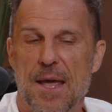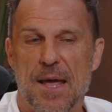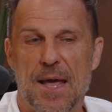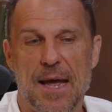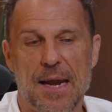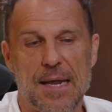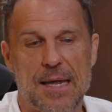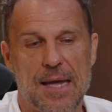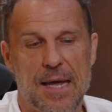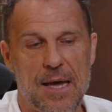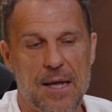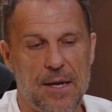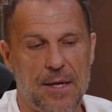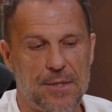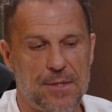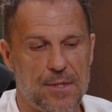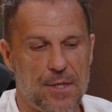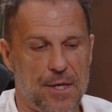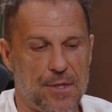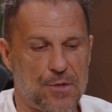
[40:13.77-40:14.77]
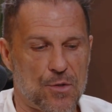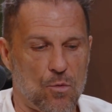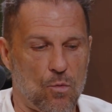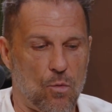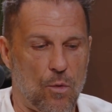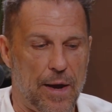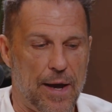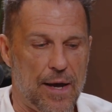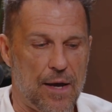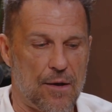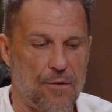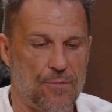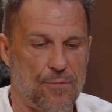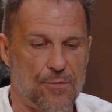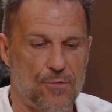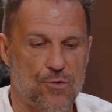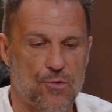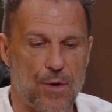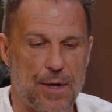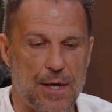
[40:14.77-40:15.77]
And again, it's a way
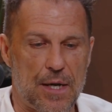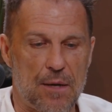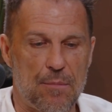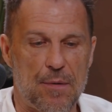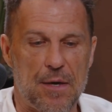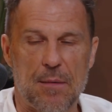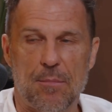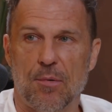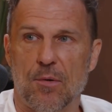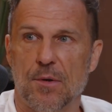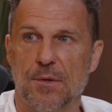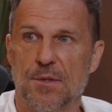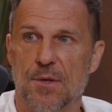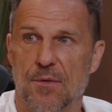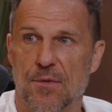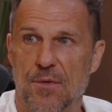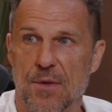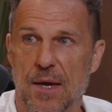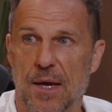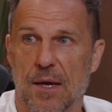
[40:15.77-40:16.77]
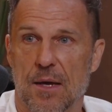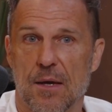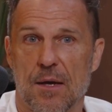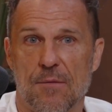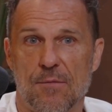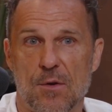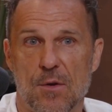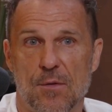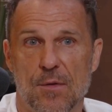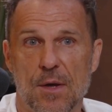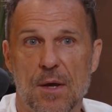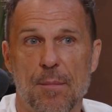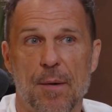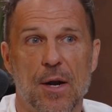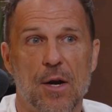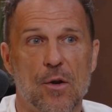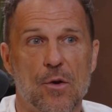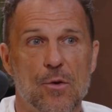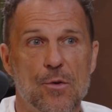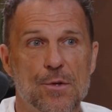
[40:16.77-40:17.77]
of training people to think. If you think
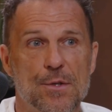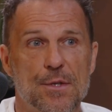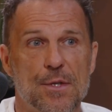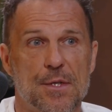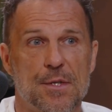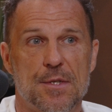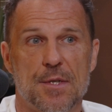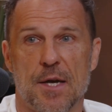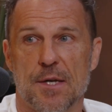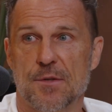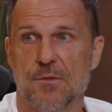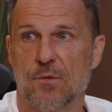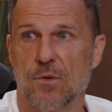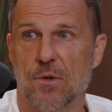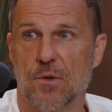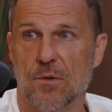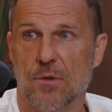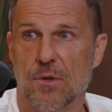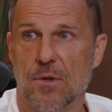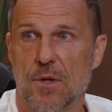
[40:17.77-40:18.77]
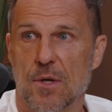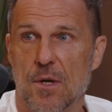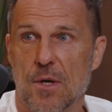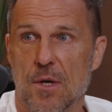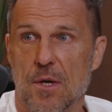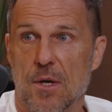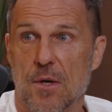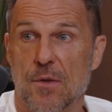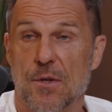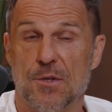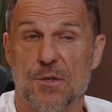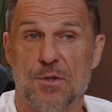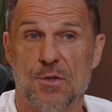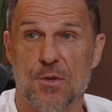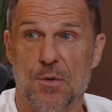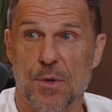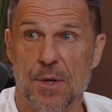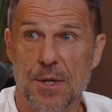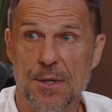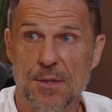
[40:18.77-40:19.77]
about it, who's successful? The
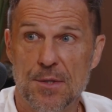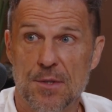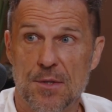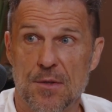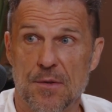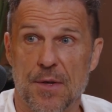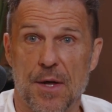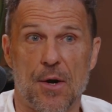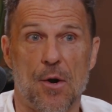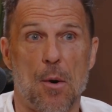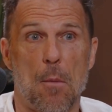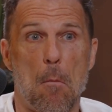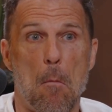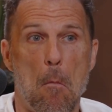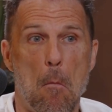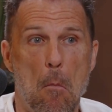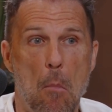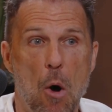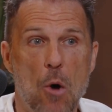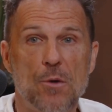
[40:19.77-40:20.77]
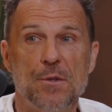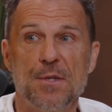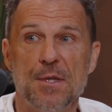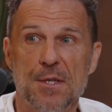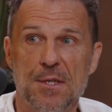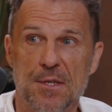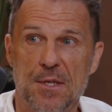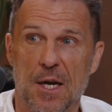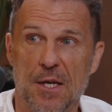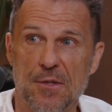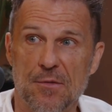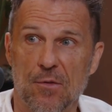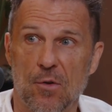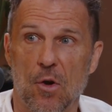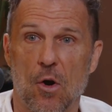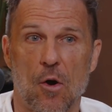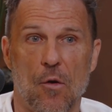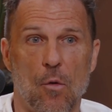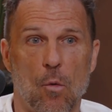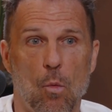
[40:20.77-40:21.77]
students that are most successful
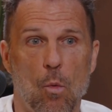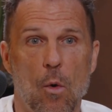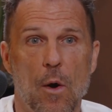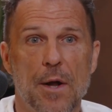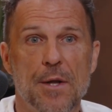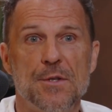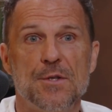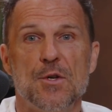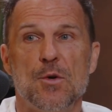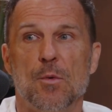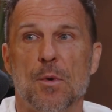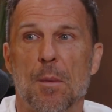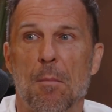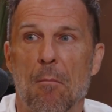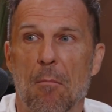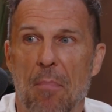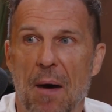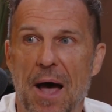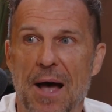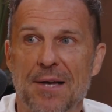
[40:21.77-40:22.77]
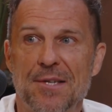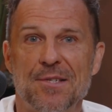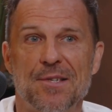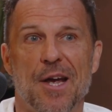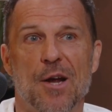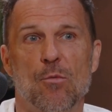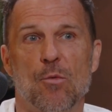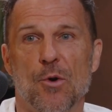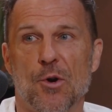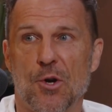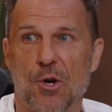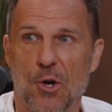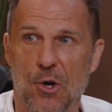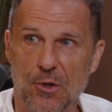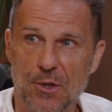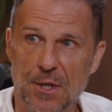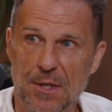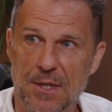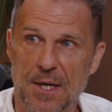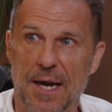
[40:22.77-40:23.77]
are the ones who are best at
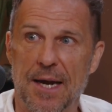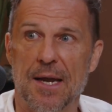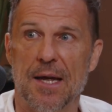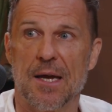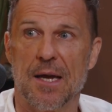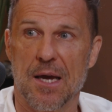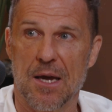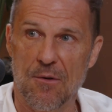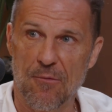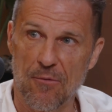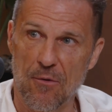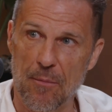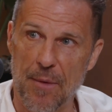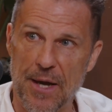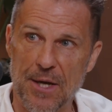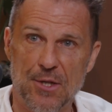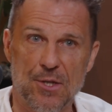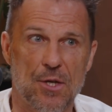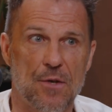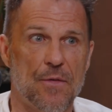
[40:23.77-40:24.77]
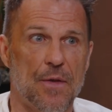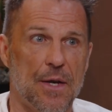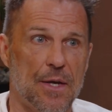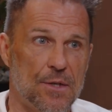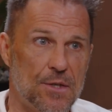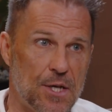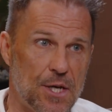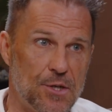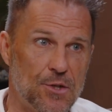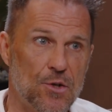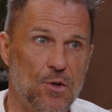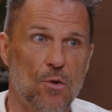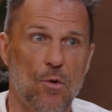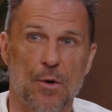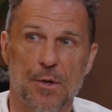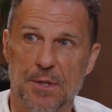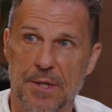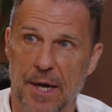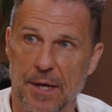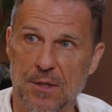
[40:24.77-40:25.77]
regurgitating information that a teacher
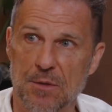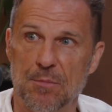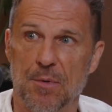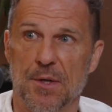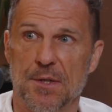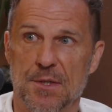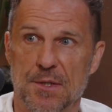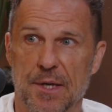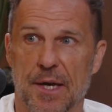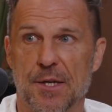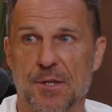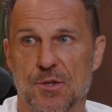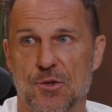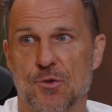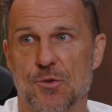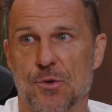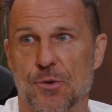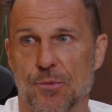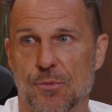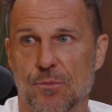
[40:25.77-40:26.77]
or textbook said is true.